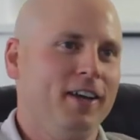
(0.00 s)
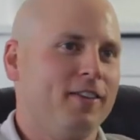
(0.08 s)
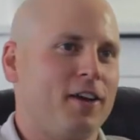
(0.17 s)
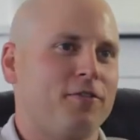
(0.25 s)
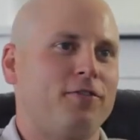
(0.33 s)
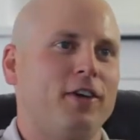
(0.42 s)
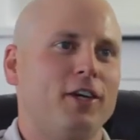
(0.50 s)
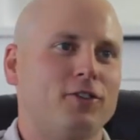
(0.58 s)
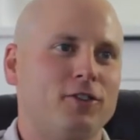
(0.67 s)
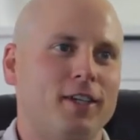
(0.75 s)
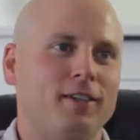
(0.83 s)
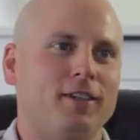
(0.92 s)
they
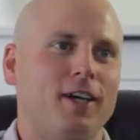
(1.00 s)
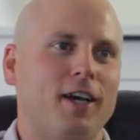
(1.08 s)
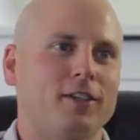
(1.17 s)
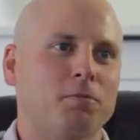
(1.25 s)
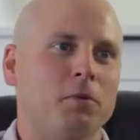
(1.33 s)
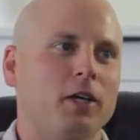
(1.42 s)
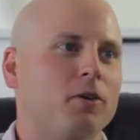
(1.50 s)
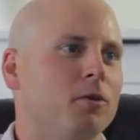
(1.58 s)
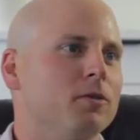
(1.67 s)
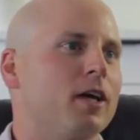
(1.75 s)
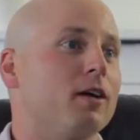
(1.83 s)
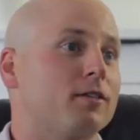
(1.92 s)
fish, and uh, it's pretty
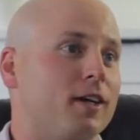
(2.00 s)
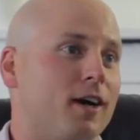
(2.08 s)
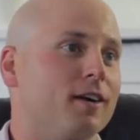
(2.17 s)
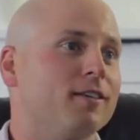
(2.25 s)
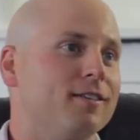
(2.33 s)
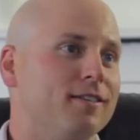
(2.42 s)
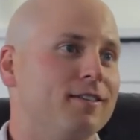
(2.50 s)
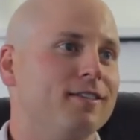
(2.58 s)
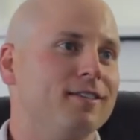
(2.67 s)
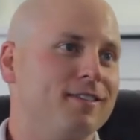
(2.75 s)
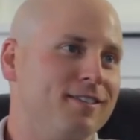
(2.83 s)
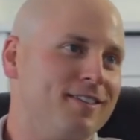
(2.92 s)
cold out there.
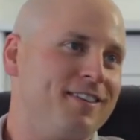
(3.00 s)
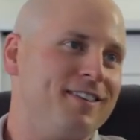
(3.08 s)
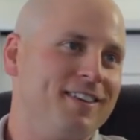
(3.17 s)
Well,